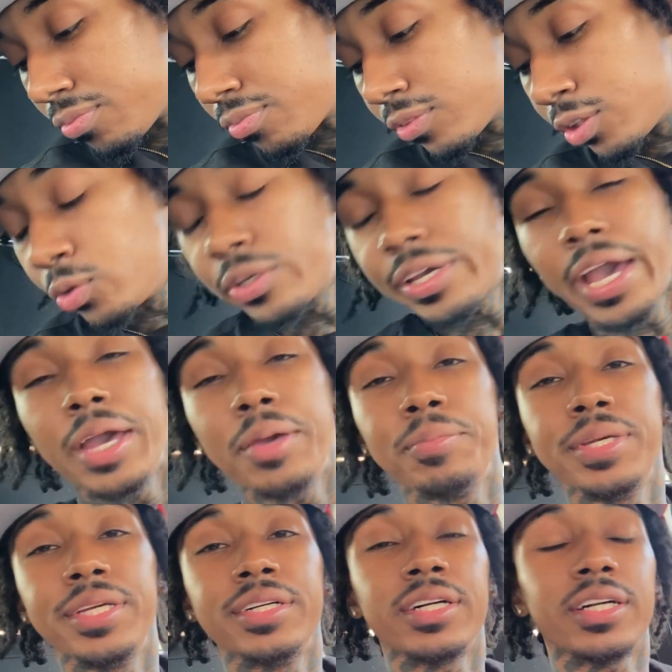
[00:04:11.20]
you can't
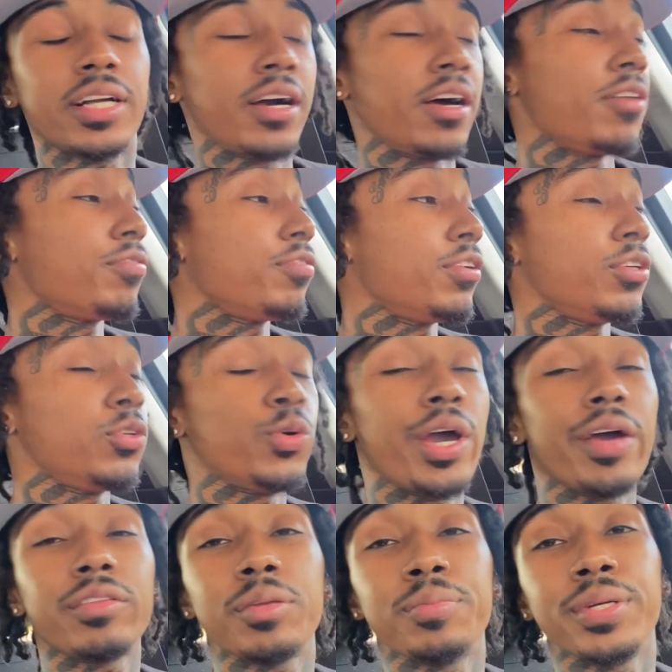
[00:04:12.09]
be unconfident. You
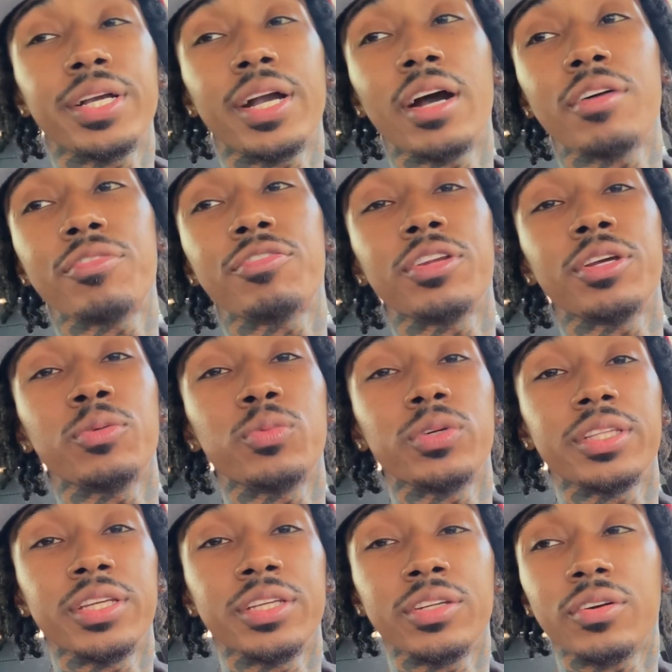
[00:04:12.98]
have to be confident
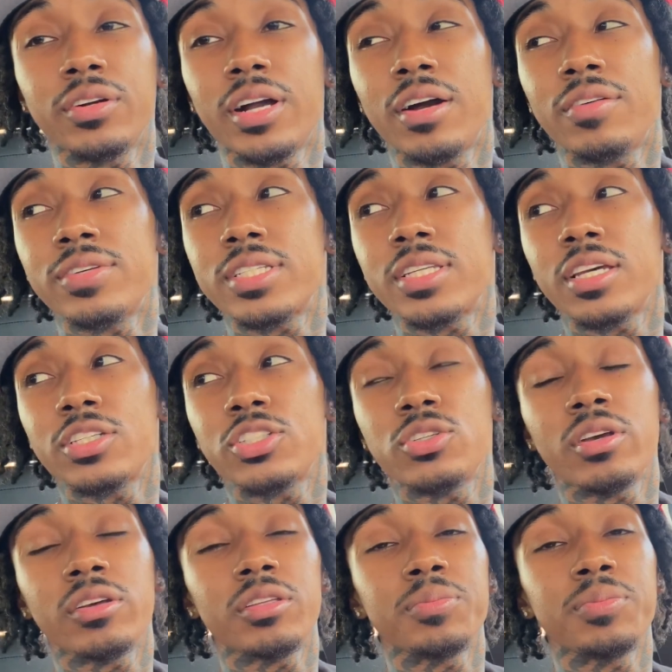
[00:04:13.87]
within your conversation.
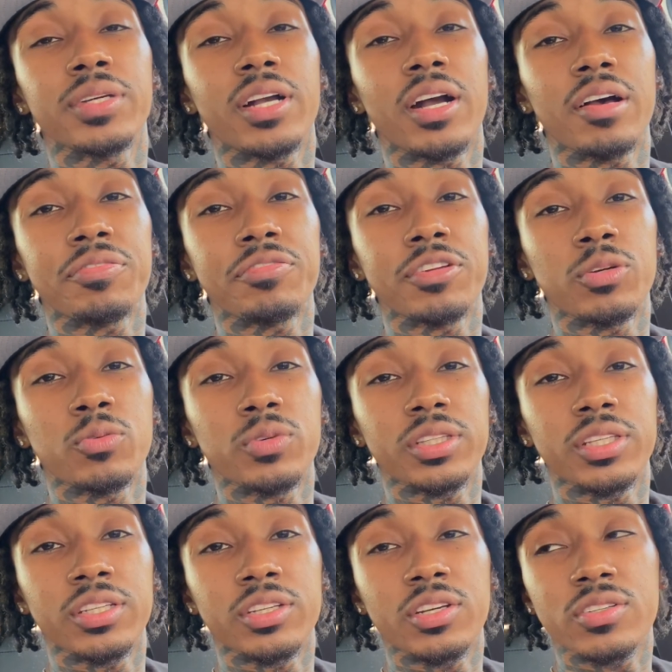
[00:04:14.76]
You have to be confident
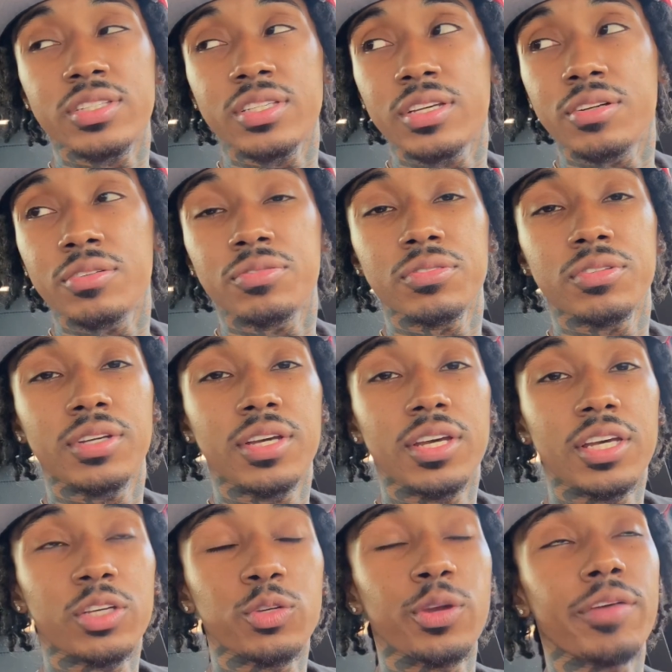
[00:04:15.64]
within yourself.
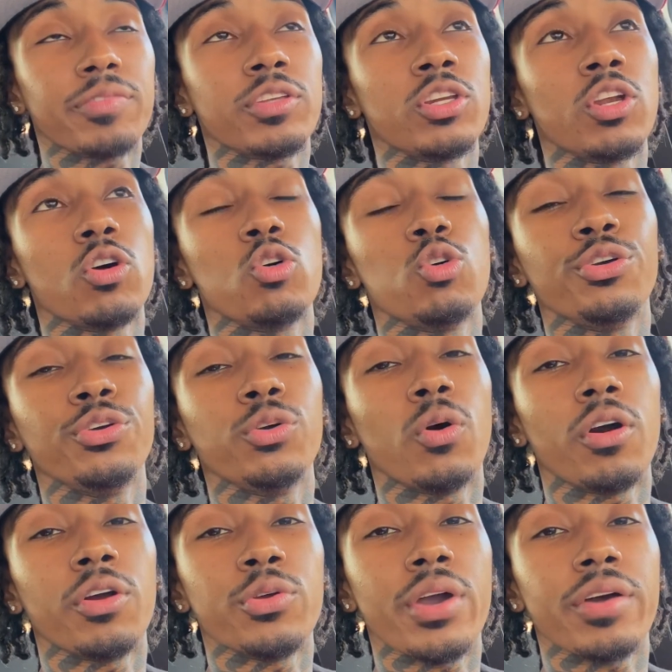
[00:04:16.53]
You have to know who
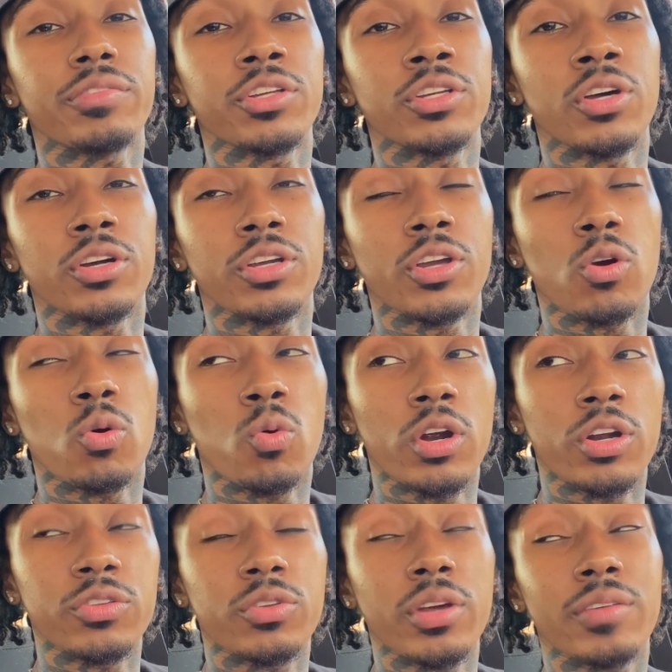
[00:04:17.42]
you are. You have to know your
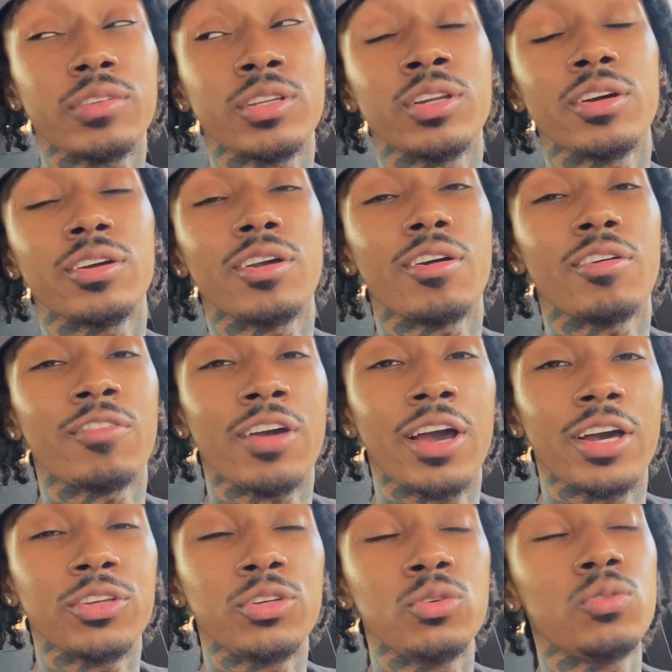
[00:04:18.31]
worth. You have to know your
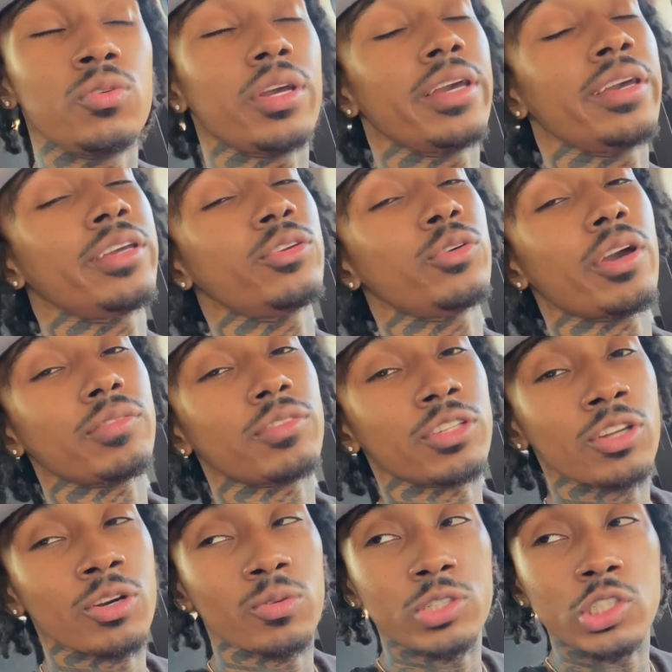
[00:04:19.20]
value. And you have to
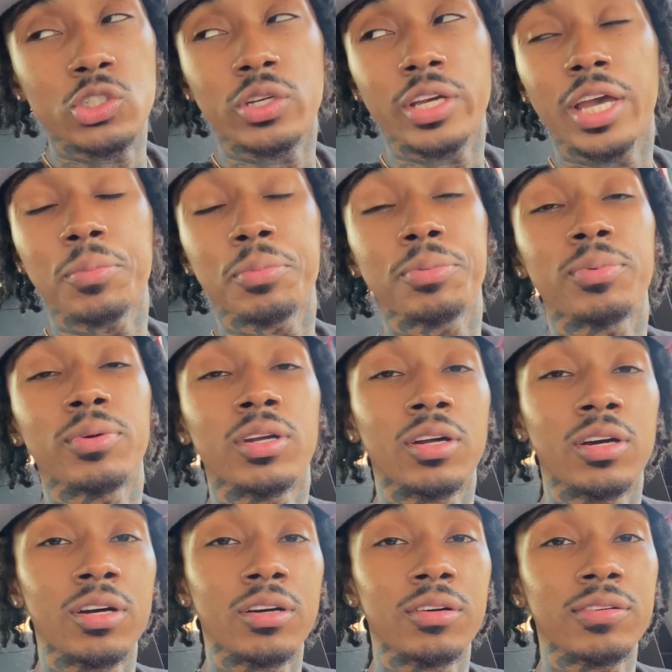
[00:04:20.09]
know what you're capable
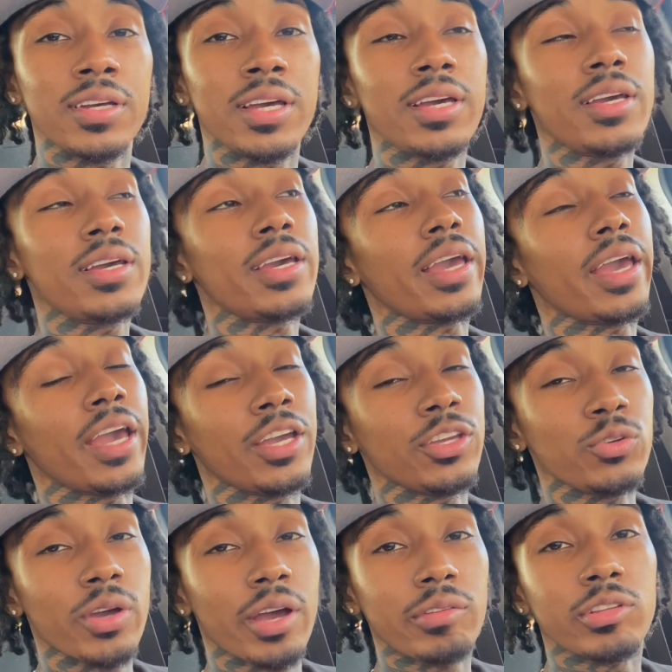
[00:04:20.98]
of.
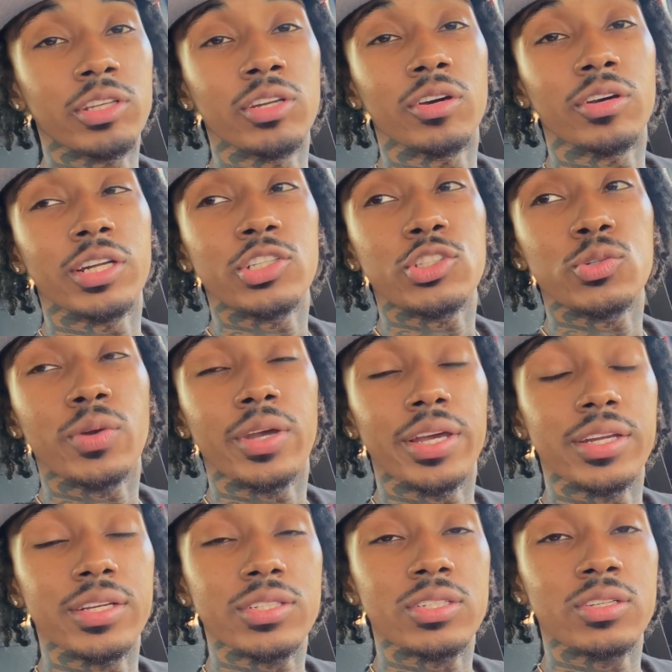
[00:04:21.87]
And you have to know that you
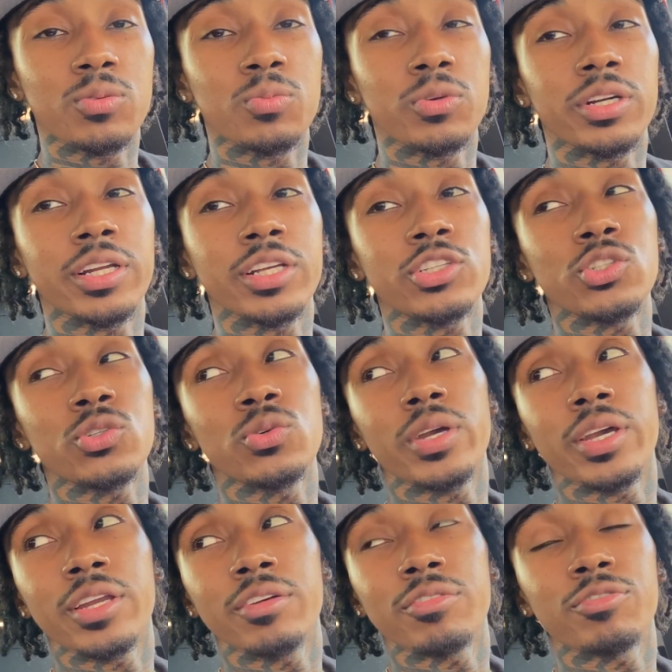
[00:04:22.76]
headed somewhere, that you
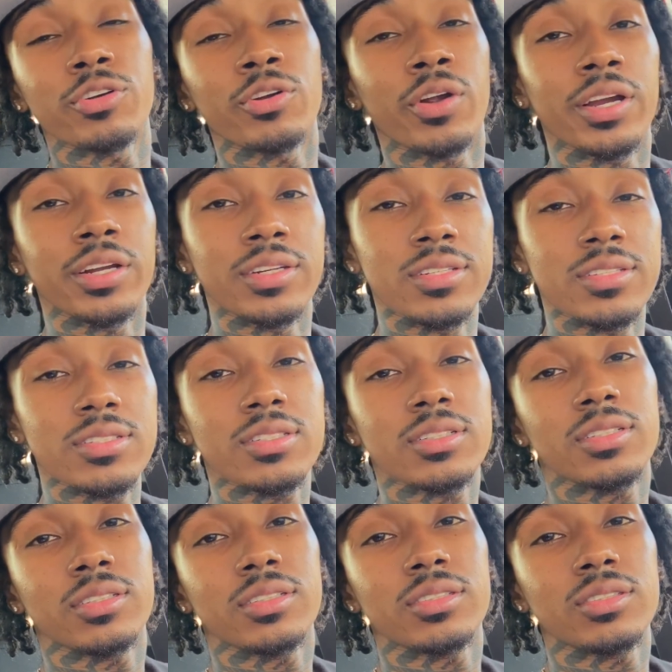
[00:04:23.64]
headed for greatness.
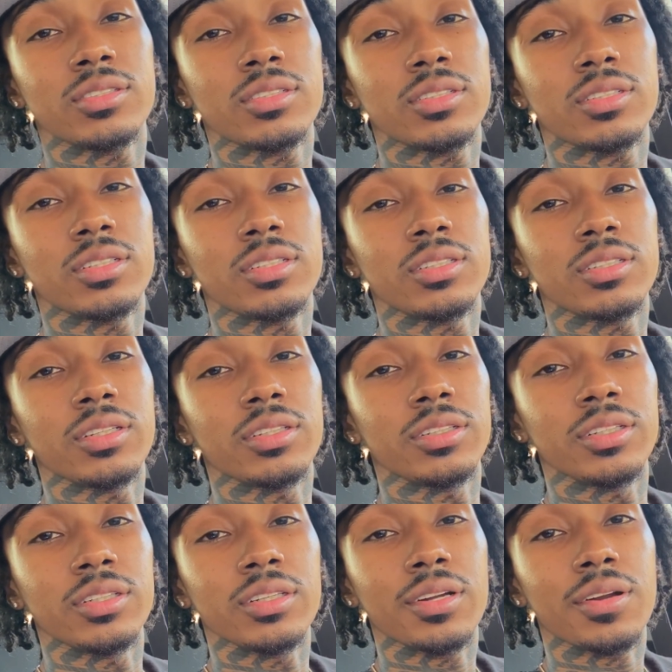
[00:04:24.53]
You
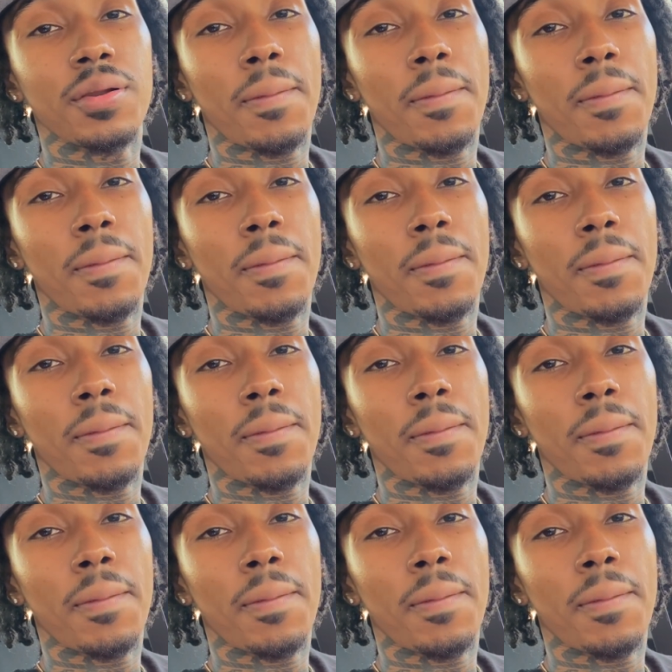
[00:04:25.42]
dig?